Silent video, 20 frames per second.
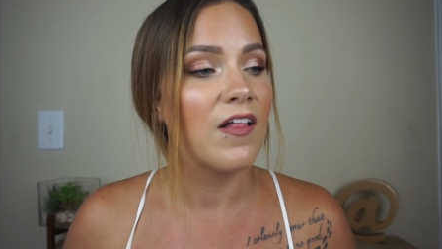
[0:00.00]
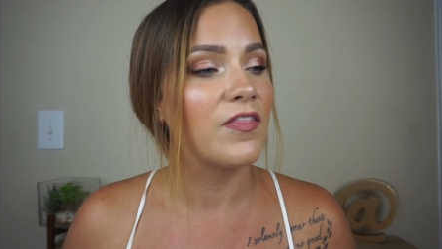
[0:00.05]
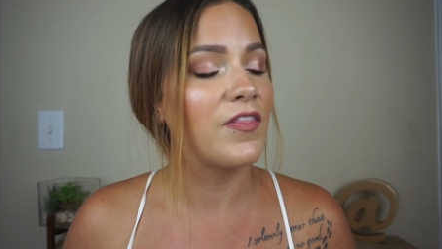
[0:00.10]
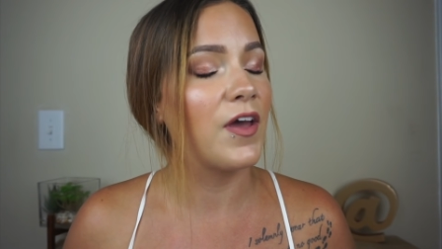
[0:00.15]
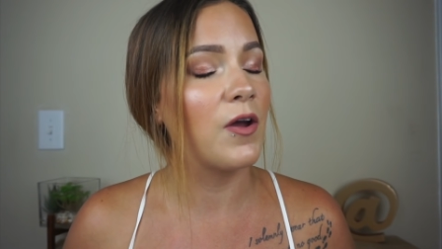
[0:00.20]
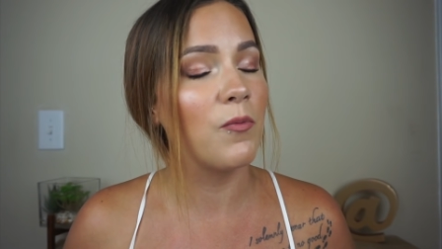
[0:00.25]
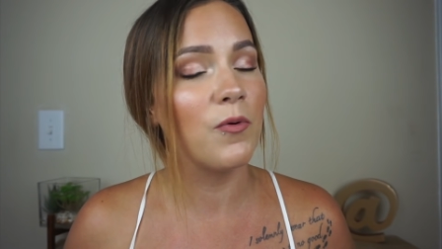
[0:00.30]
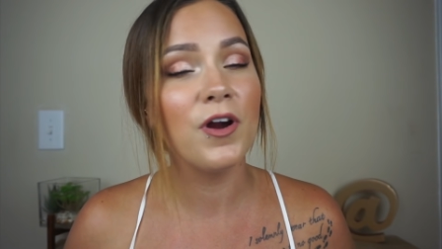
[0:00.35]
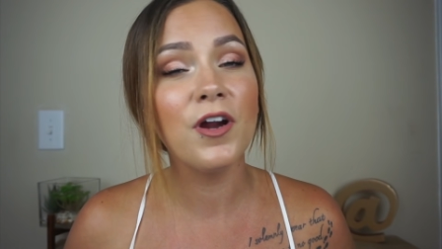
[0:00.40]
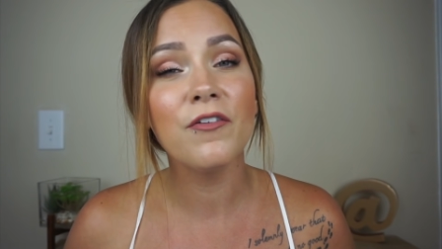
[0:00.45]

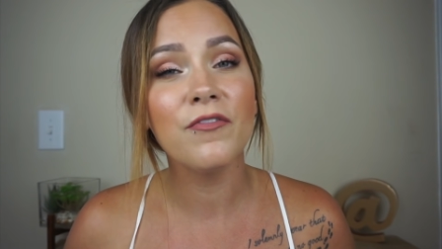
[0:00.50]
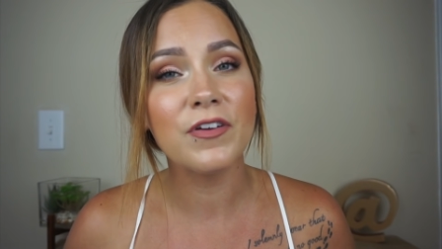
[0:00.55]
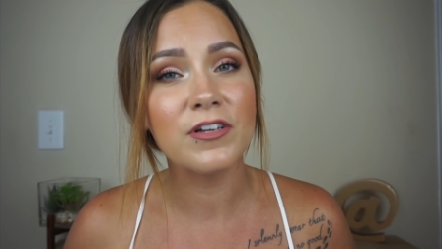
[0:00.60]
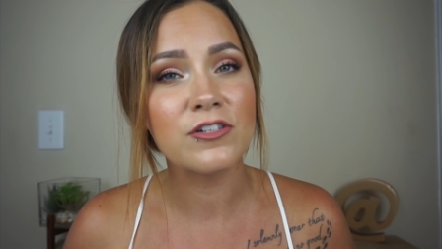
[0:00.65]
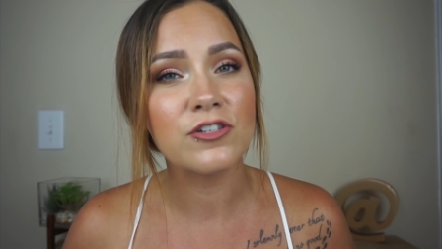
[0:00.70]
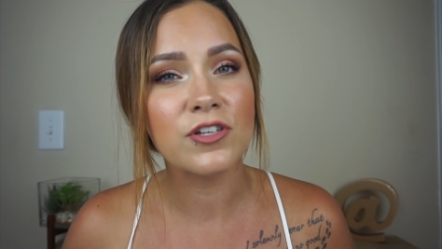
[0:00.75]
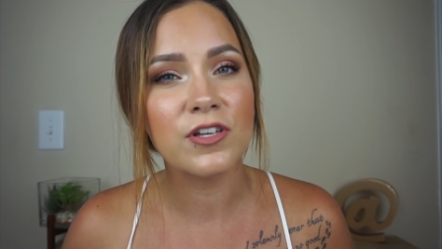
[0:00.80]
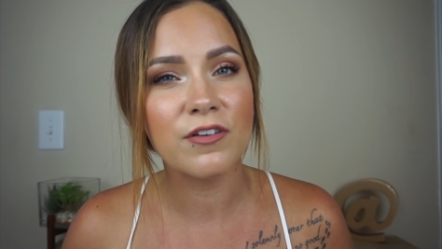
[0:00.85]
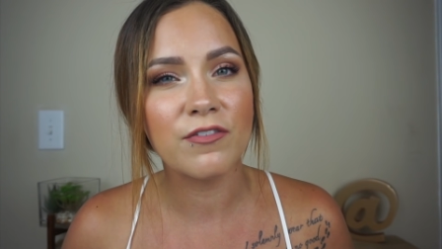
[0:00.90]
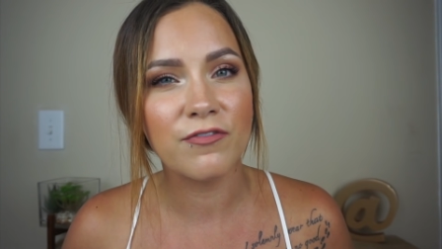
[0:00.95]
they were
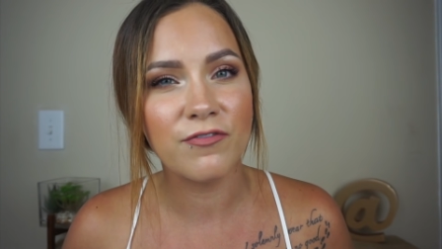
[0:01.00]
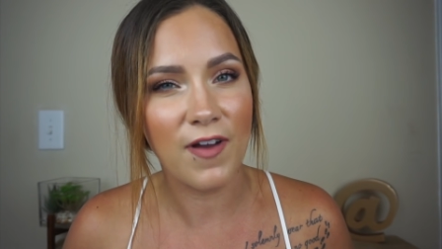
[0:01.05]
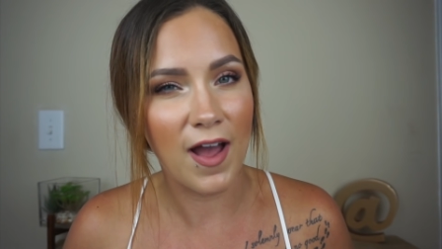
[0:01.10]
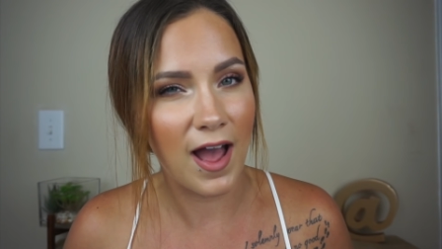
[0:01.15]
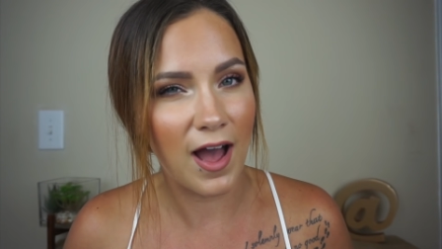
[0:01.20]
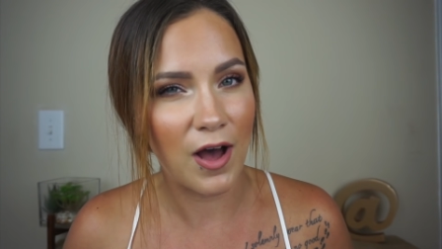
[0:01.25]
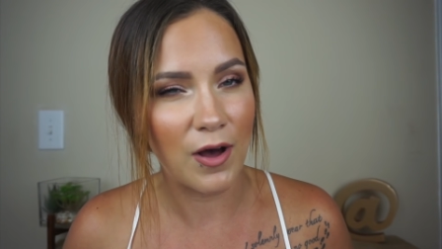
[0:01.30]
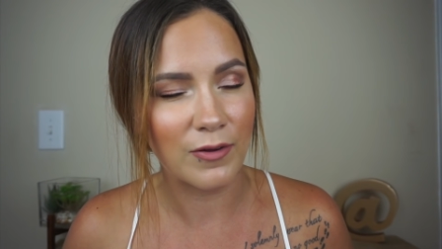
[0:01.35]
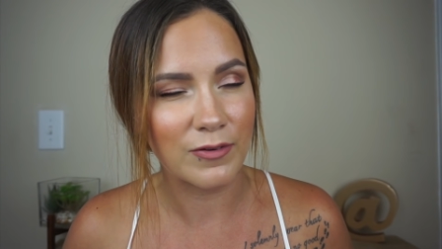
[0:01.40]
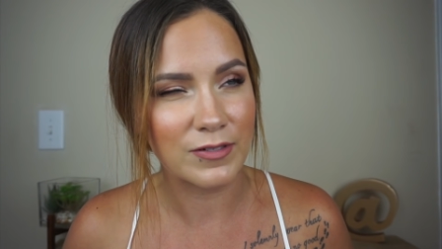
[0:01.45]
eventually
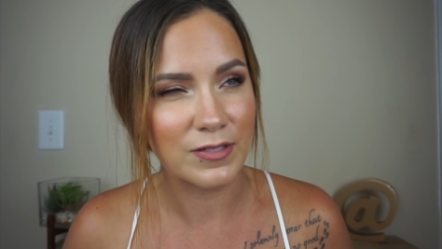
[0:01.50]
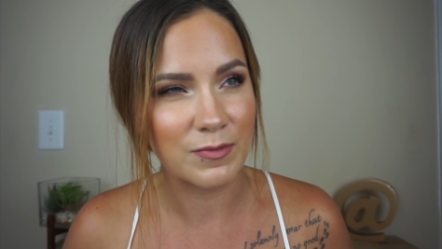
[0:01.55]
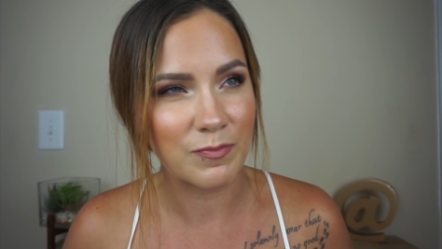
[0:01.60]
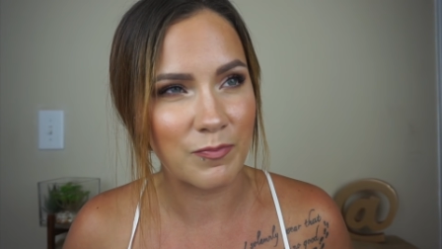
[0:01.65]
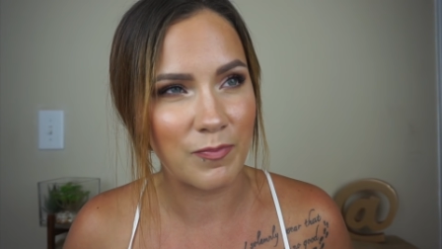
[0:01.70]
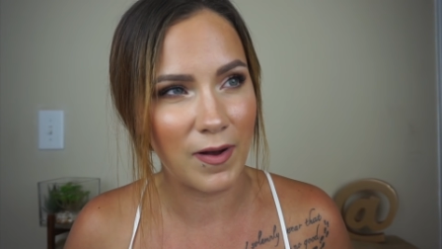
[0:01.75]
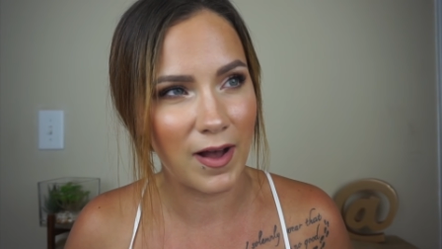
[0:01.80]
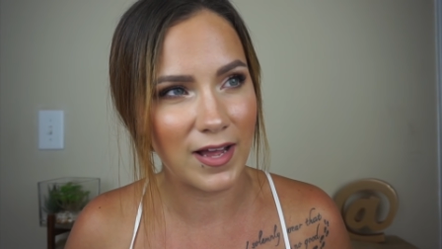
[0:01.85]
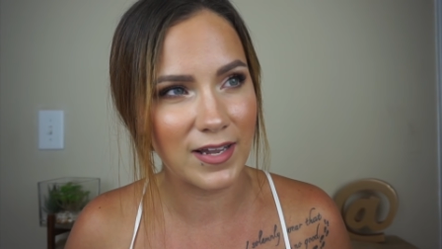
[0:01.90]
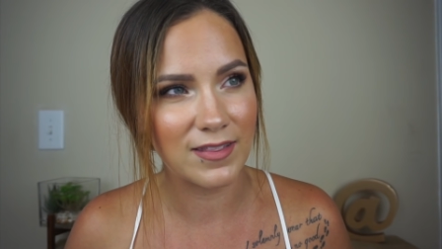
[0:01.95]
found,
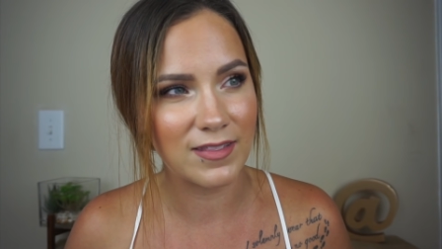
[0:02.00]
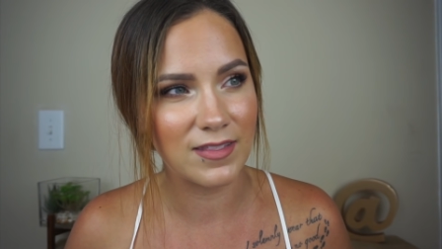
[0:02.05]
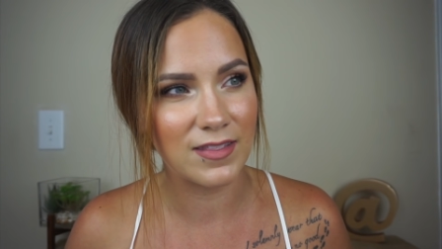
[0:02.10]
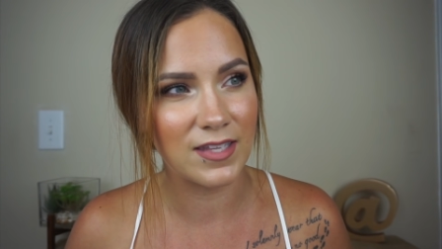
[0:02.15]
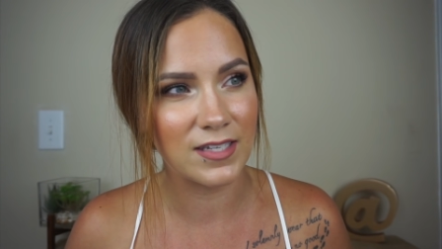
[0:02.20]
but